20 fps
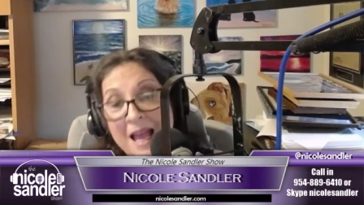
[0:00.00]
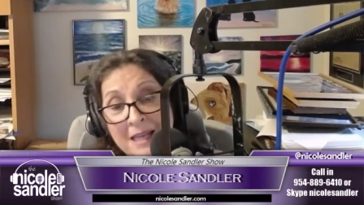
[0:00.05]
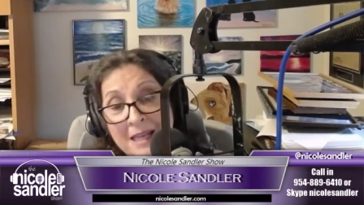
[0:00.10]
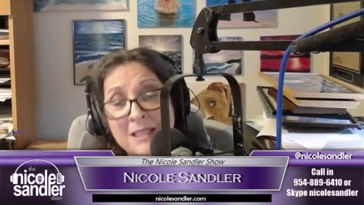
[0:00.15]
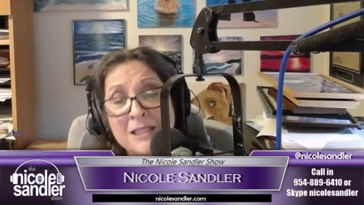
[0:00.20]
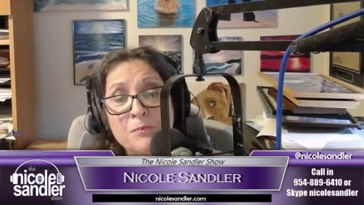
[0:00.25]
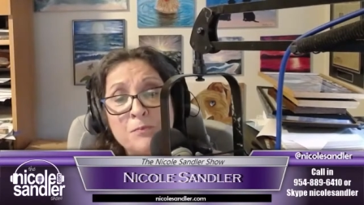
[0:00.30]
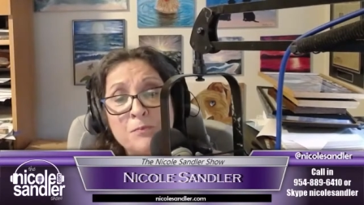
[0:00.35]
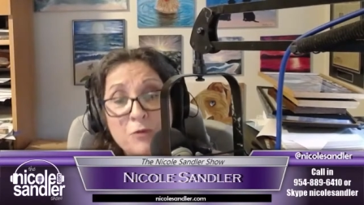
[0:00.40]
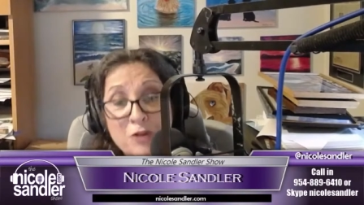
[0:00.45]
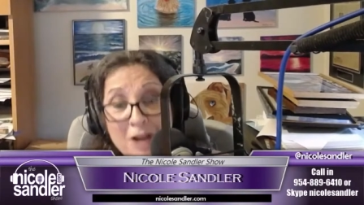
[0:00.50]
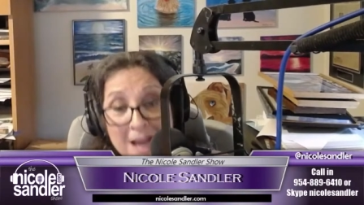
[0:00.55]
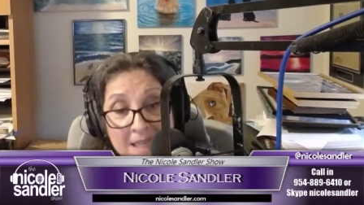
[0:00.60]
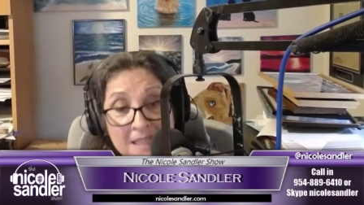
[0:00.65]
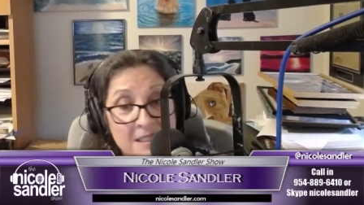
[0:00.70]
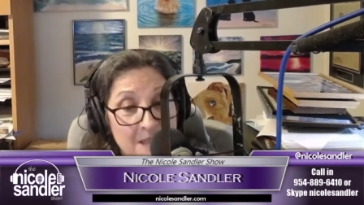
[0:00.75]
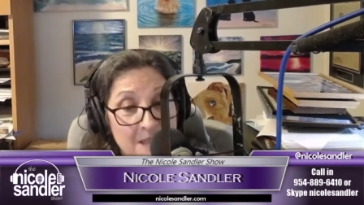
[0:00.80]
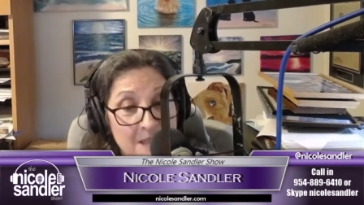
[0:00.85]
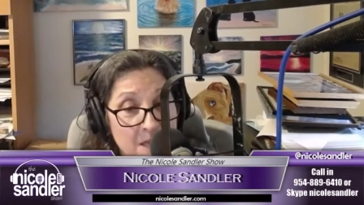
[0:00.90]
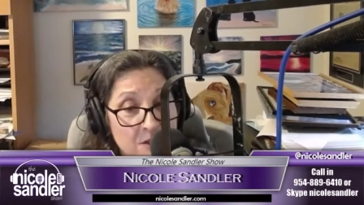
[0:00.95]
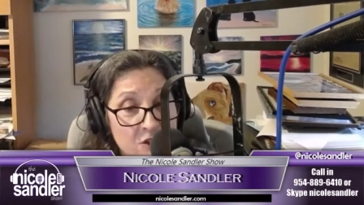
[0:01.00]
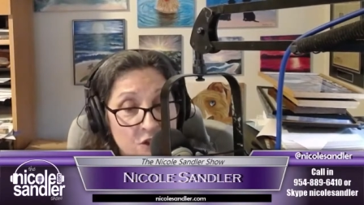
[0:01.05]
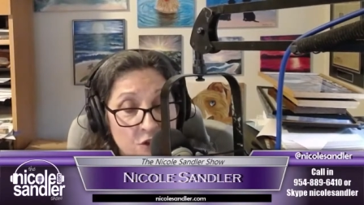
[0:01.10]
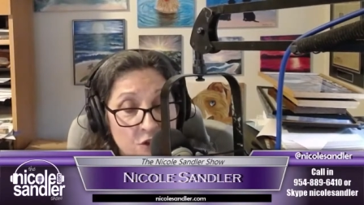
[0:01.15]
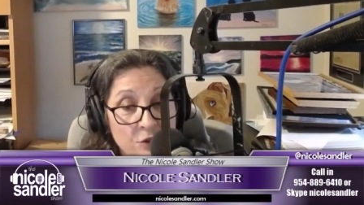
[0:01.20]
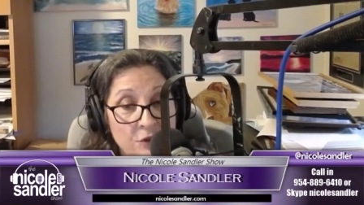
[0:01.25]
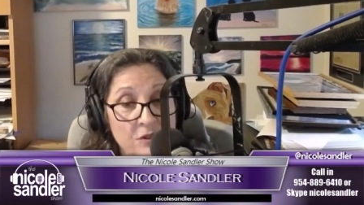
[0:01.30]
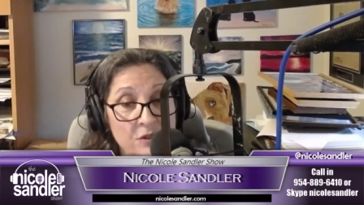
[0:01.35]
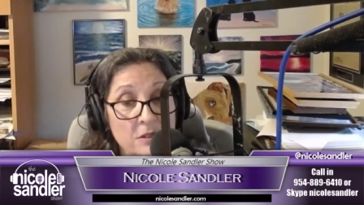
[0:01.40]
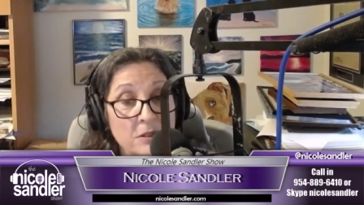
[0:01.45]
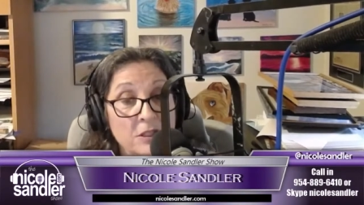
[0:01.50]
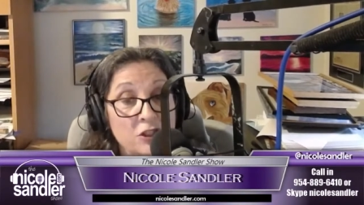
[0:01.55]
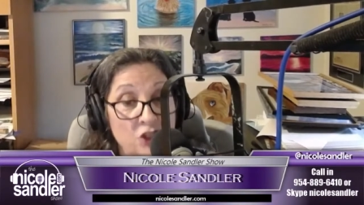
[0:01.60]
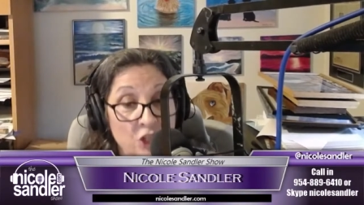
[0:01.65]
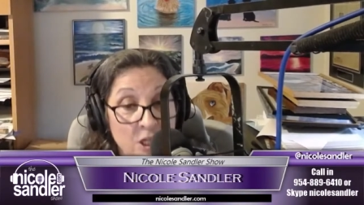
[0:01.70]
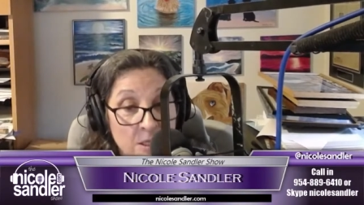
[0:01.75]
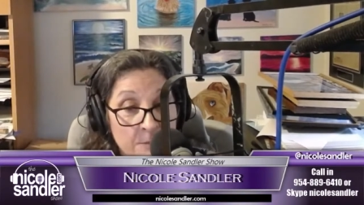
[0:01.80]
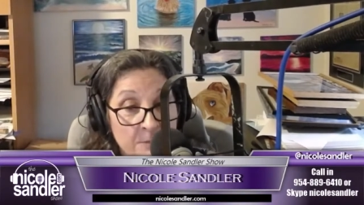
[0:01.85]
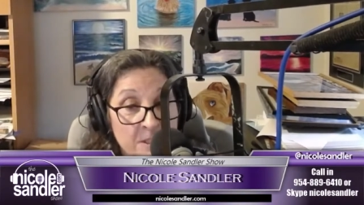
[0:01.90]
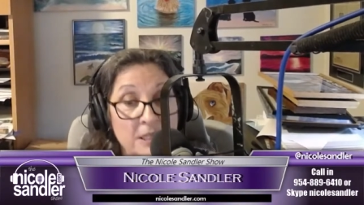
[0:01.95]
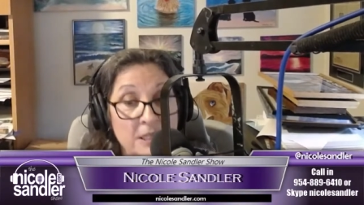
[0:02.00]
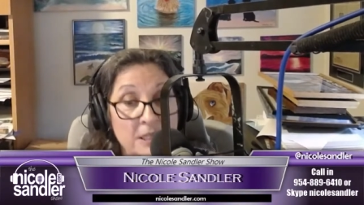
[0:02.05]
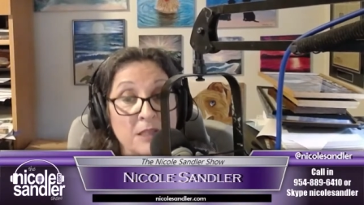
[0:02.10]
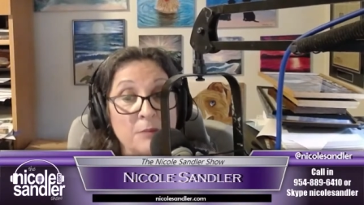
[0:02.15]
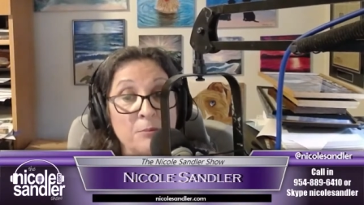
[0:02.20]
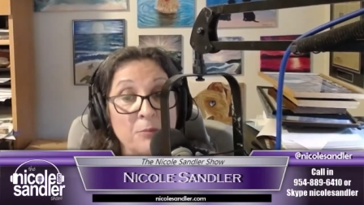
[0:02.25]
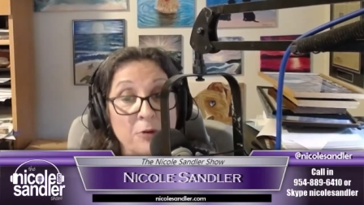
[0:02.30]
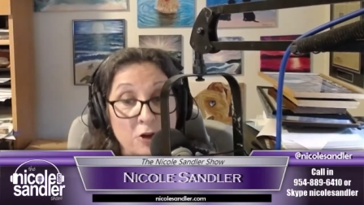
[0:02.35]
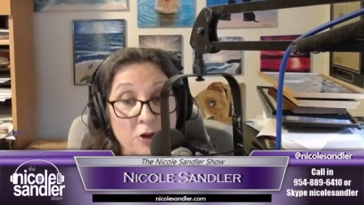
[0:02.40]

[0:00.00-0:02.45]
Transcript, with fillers: and his predecessor, whose legitimacy and